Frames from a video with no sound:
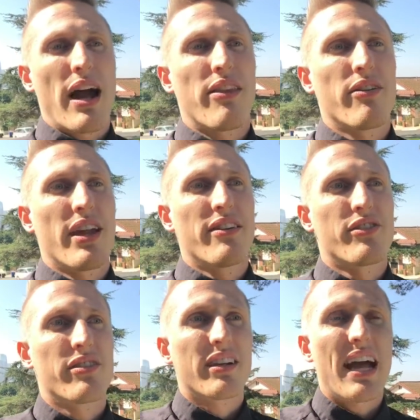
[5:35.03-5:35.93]
rather
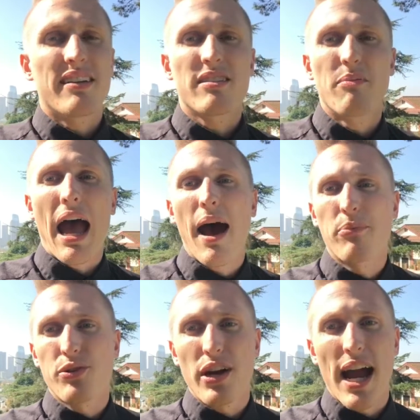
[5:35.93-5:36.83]
than just kind of some
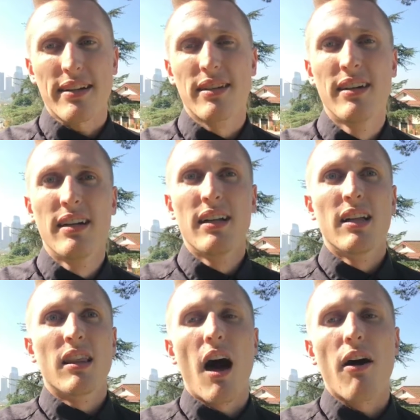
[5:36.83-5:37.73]
abstract,
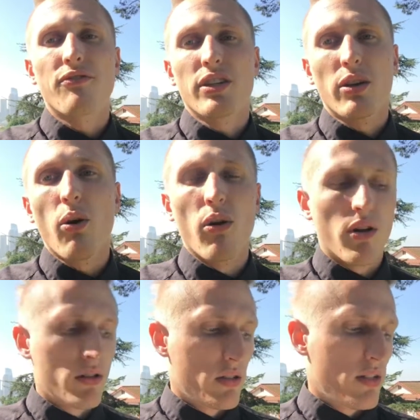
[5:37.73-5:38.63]
lofty goal.